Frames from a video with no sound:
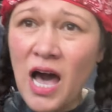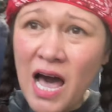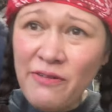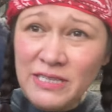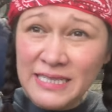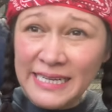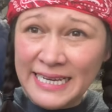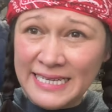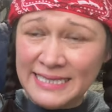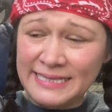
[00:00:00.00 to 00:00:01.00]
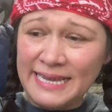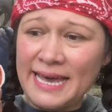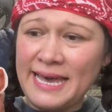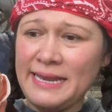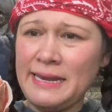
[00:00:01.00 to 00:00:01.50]
Obviously he's
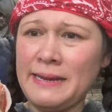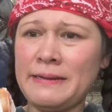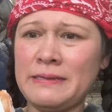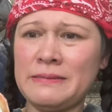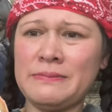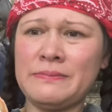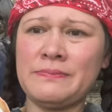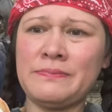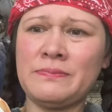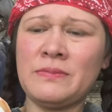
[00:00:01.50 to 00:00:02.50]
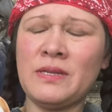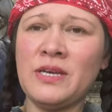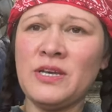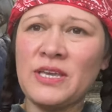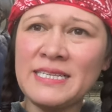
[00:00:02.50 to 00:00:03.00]
dead.
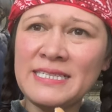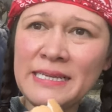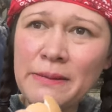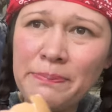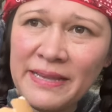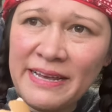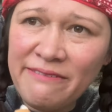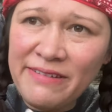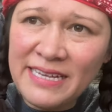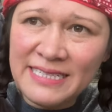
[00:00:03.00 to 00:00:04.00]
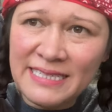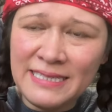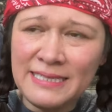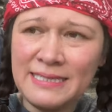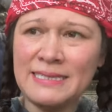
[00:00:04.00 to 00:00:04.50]
You can see the blood vessels.
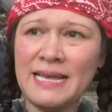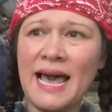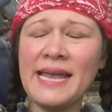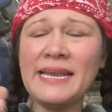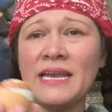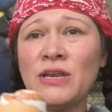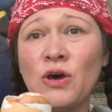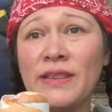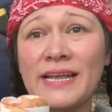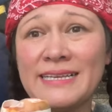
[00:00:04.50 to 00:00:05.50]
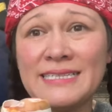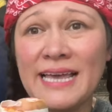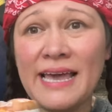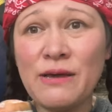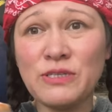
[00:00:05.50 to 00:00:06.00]
I didn't know that this
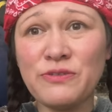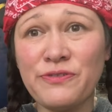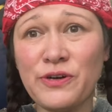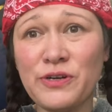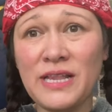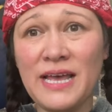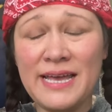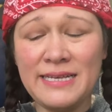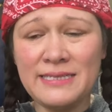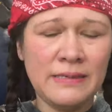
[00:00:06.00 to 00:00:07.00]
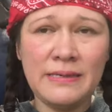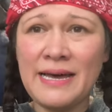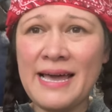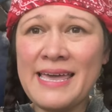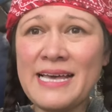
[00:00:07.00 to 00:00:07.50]
egg was fertilized.
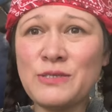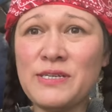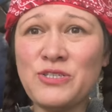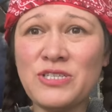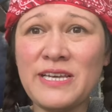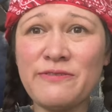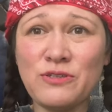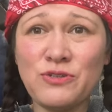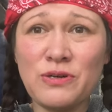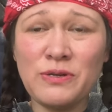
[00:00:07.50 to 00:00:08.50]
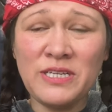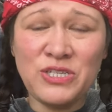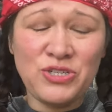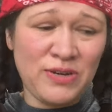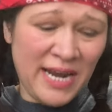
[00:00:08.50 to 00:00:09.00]
I guess we just have to throw it
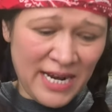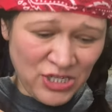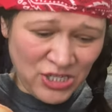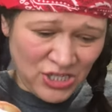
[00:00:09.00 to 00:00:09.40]
in the trash.